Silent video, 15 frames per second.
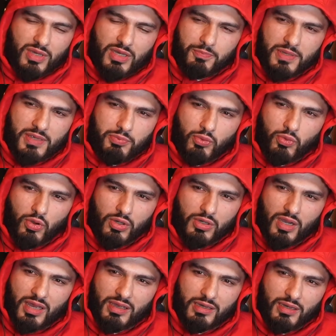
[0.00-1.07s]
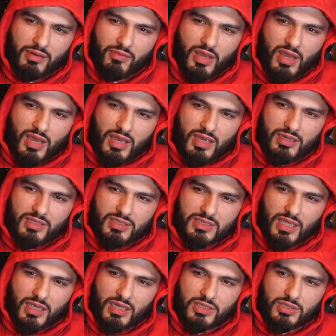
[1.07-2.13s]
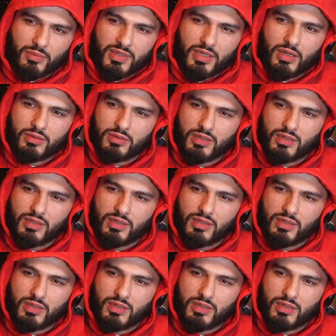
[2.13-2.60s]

people online, and in this day and age, I mean,